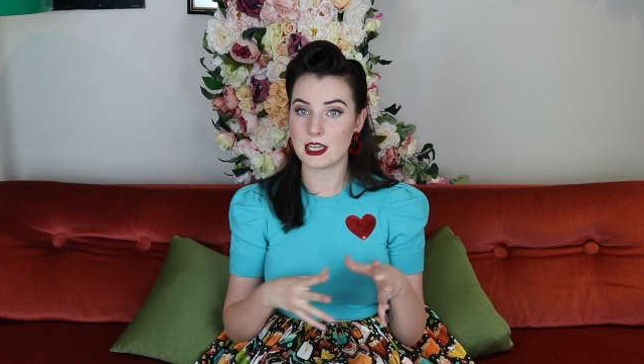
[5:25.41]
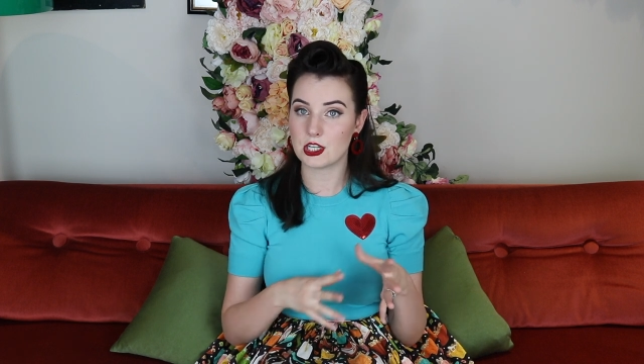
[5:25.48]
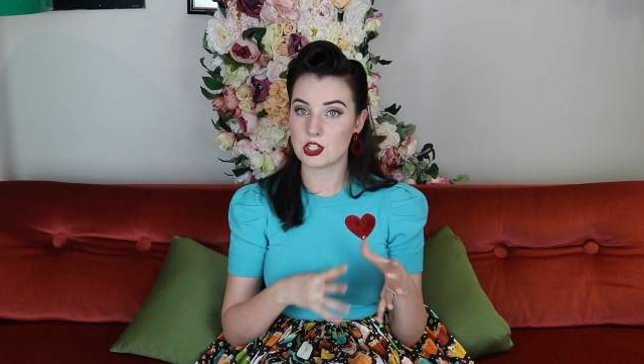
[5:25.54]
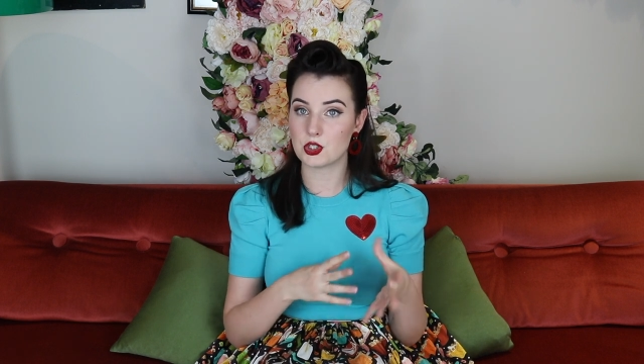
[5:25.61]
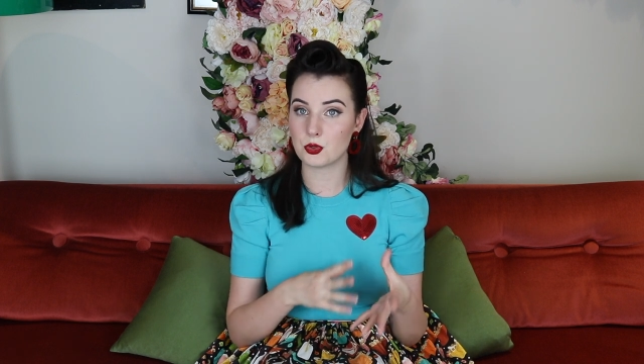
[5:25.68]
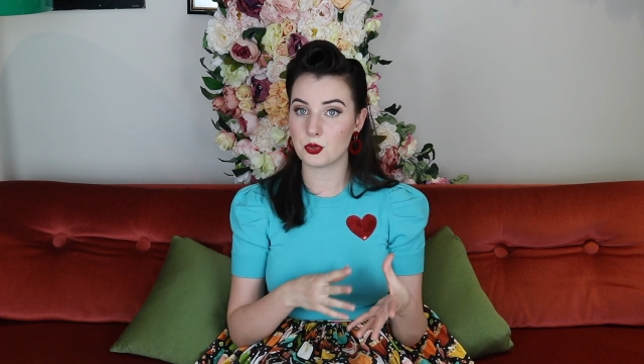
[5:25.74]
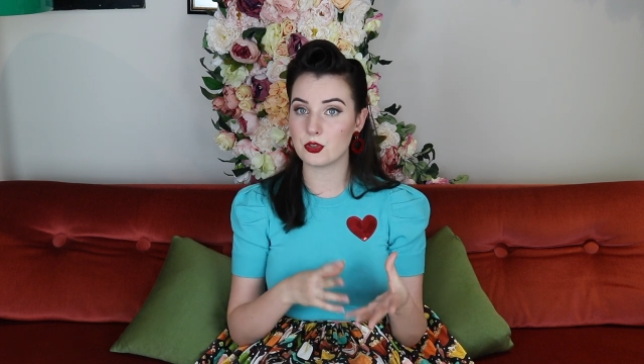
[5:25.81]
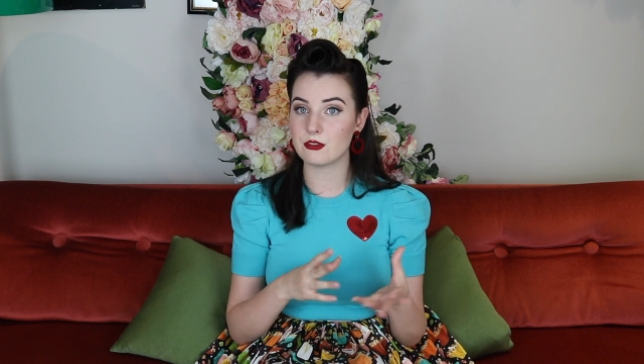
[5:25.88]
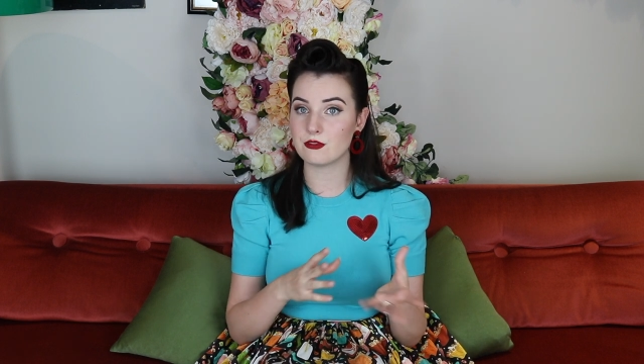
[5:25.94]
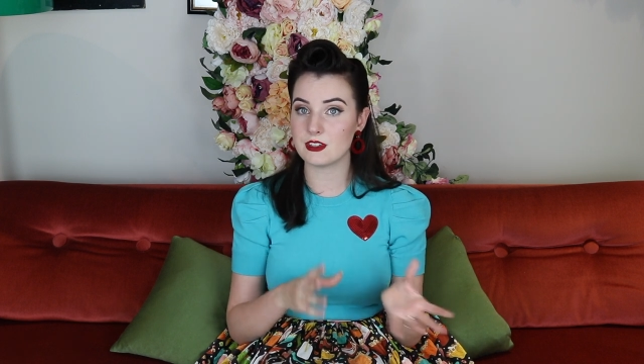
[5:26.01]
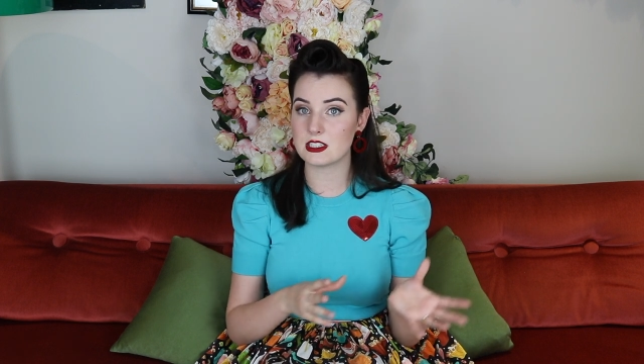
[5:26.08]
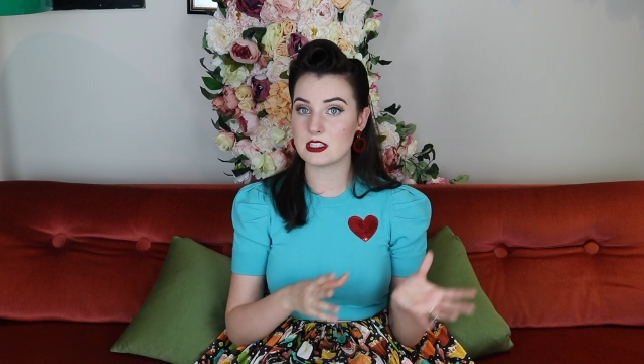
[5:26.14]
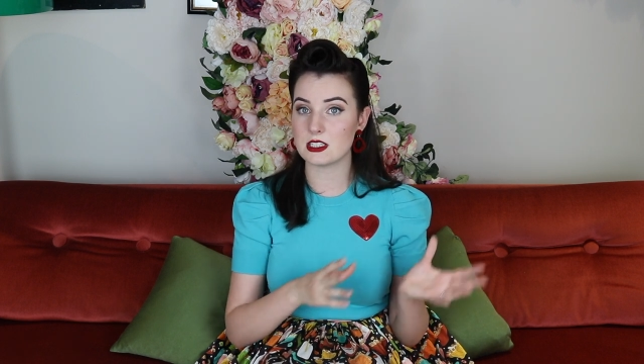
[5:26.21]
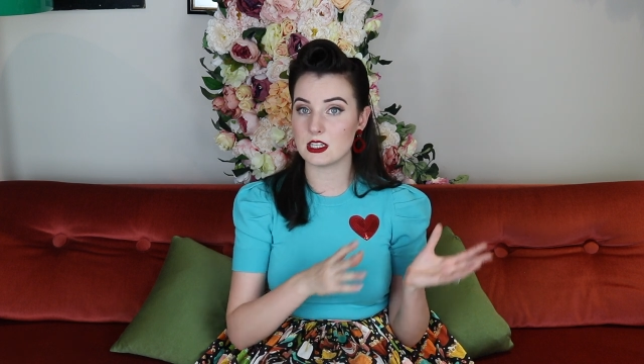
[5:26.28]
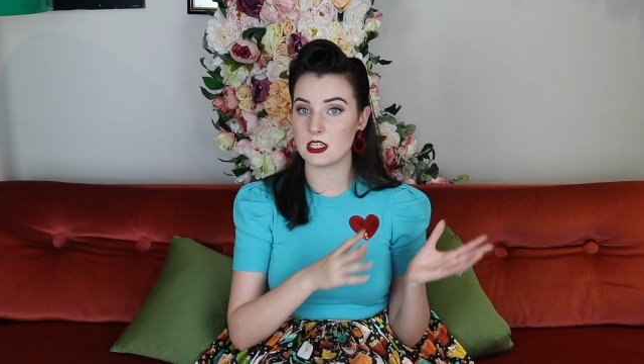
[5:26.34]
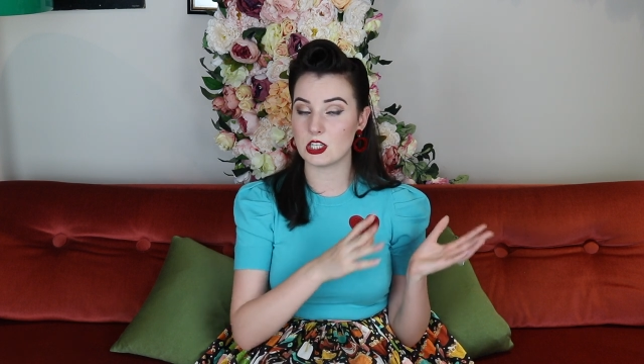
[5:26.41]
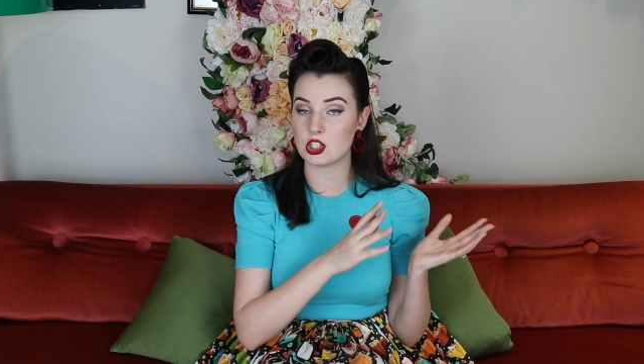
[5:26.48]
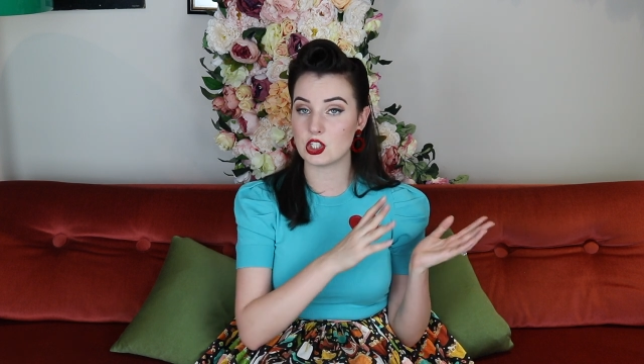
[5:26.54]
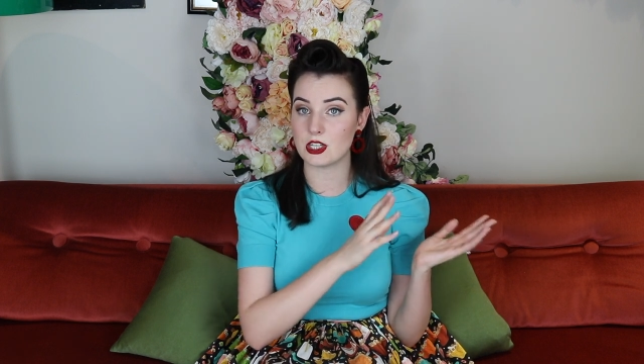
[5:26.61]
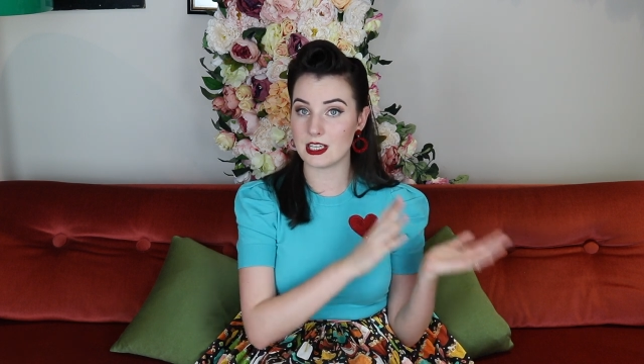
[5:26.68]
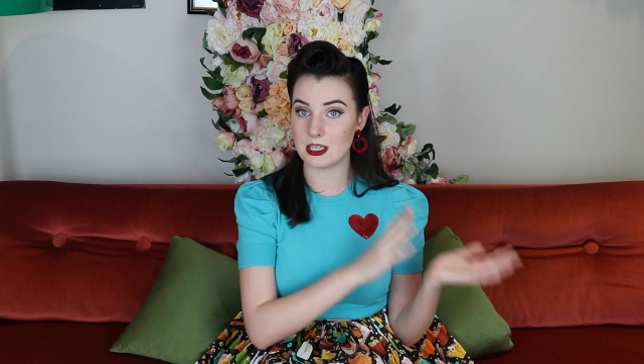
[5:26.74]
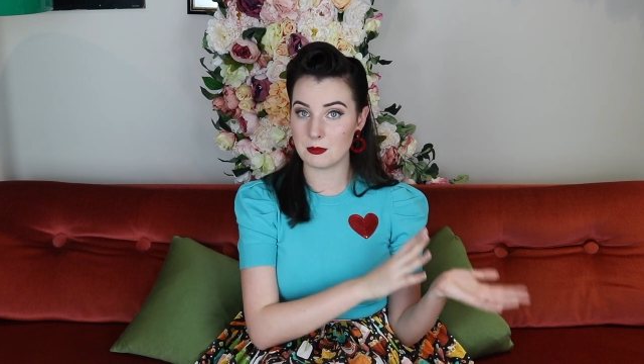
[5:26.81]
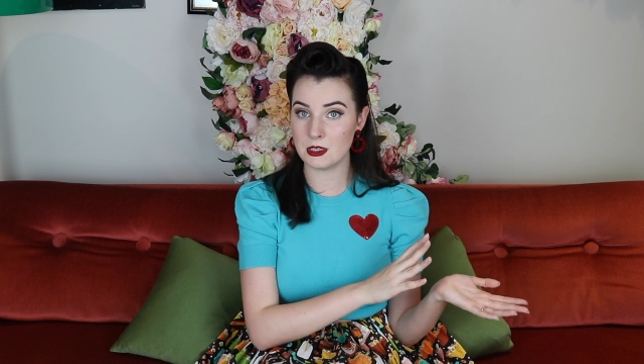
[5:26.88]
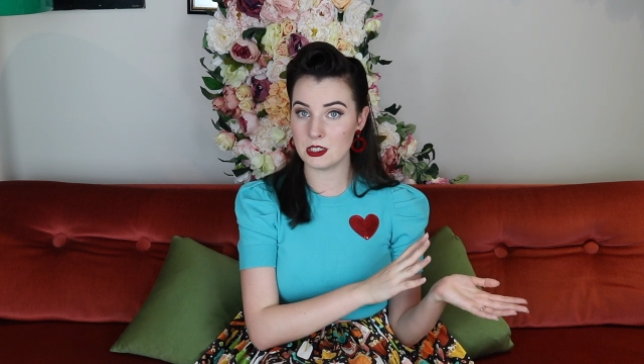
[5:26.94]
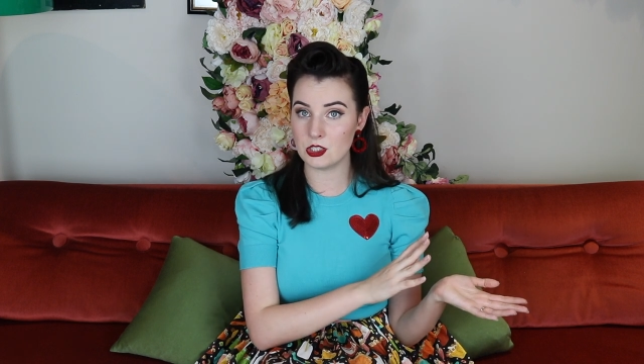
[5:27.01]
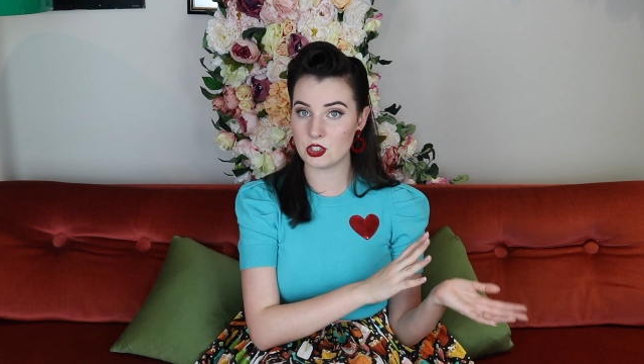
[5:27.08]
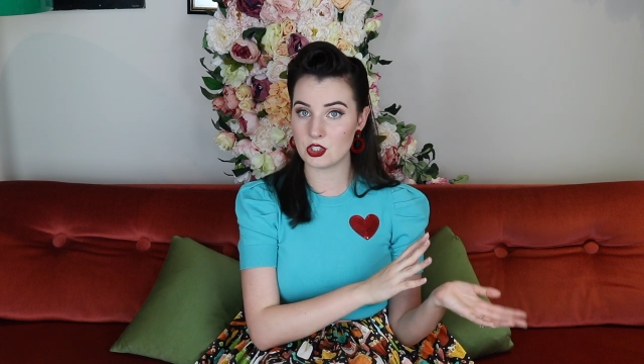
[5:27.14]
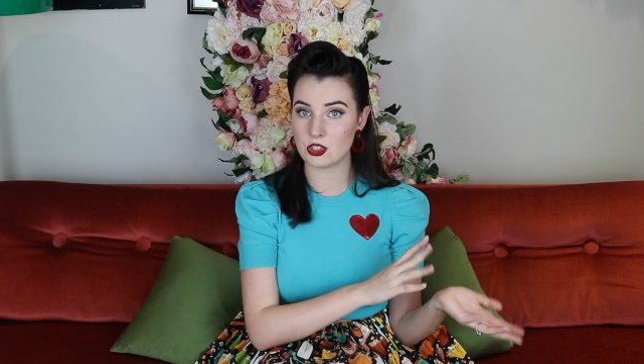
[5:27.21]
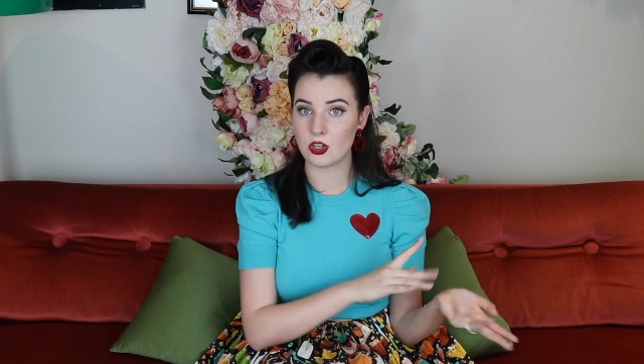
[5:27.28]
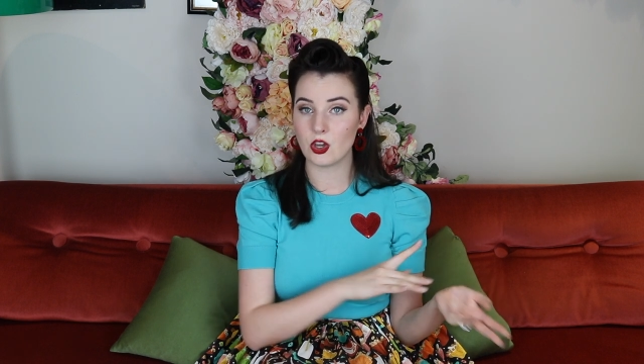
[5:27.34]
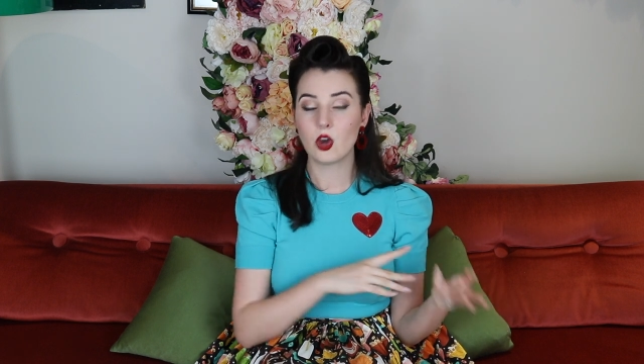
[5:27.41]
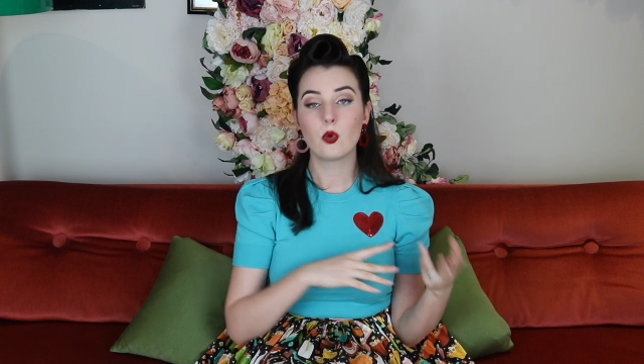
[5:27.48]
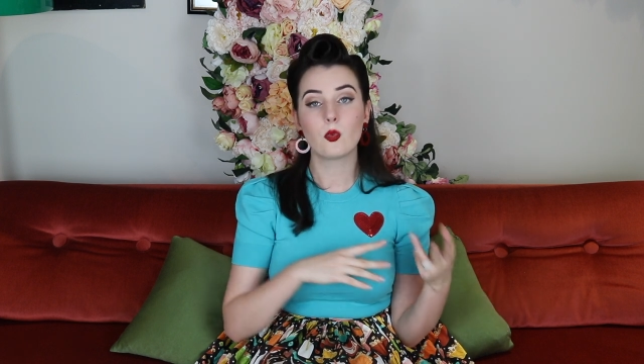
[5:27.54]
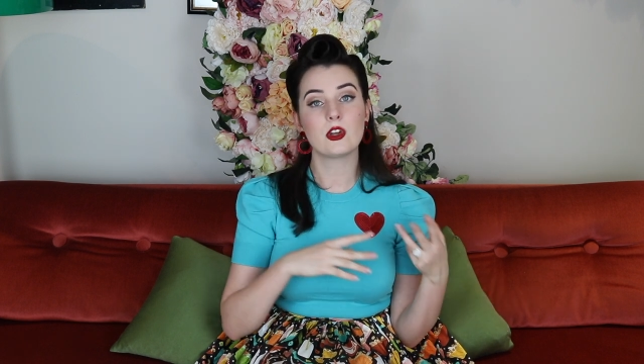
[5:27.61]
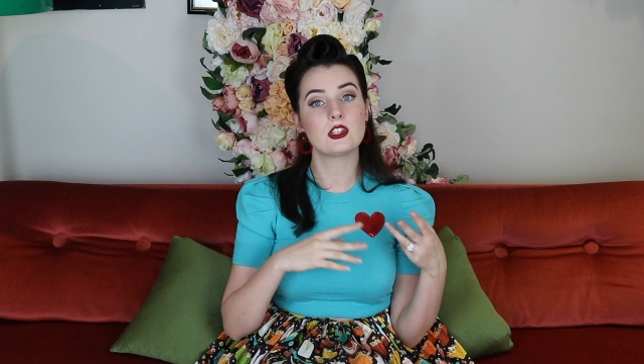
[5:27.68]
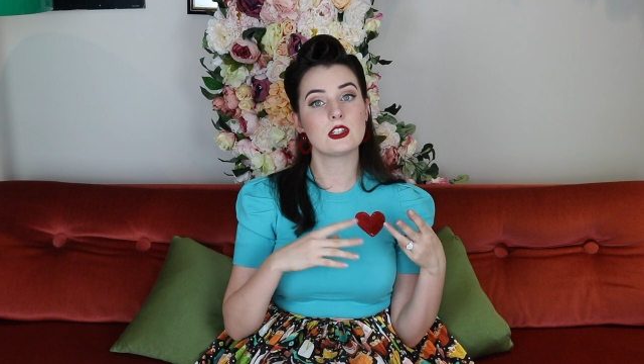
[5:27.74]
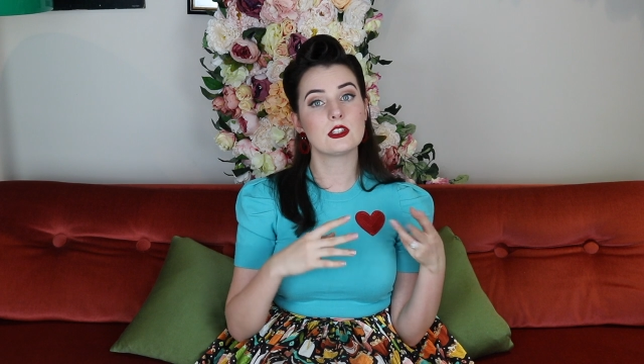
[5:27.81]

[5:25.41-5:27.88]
a true vintage image, which